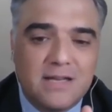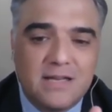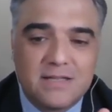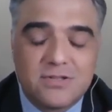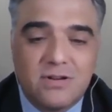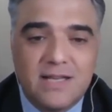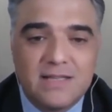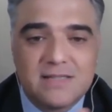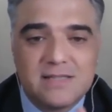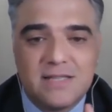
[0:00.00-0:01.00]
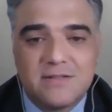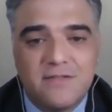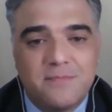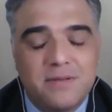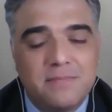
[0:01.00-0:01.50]
trials that
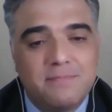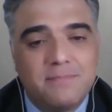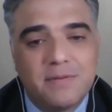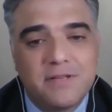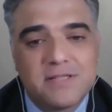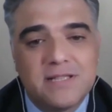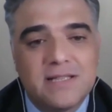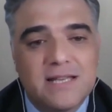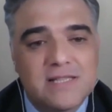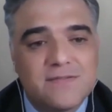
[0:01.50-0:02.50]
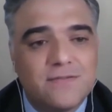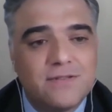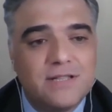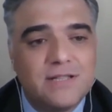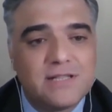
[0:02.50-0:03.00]
have been published in the last 4
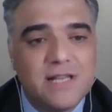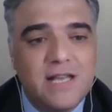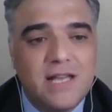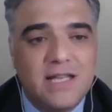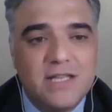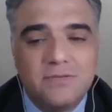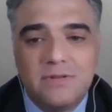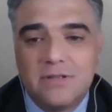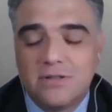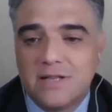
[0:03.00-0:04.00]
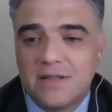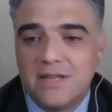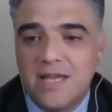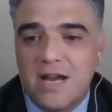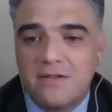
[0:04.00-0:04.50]
years. And you will look at
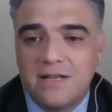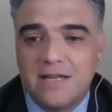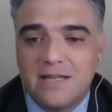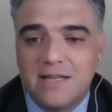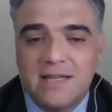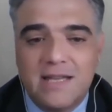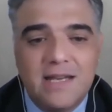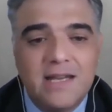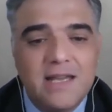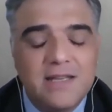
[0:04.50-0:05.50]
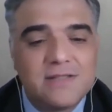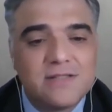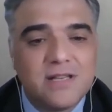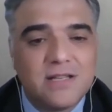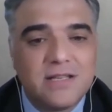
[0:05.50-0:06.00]
the ARIC and the NHANES
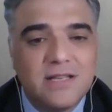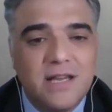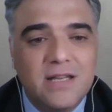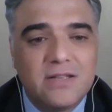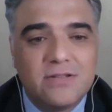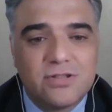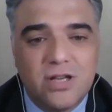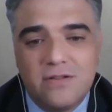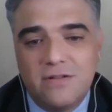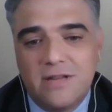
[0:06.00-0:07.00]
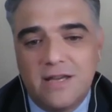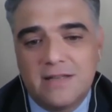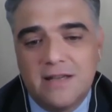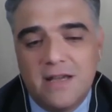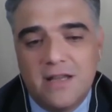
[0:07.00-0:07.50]
study to show you
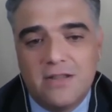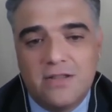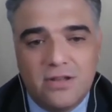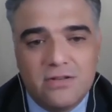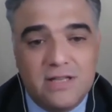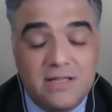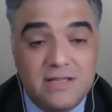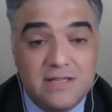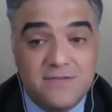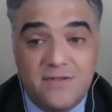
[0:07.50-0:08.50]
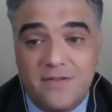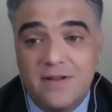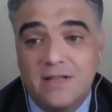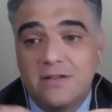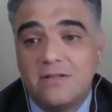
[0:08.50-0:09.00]
that though in these
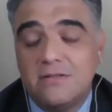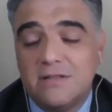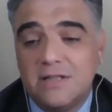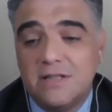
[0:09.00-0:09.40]
very long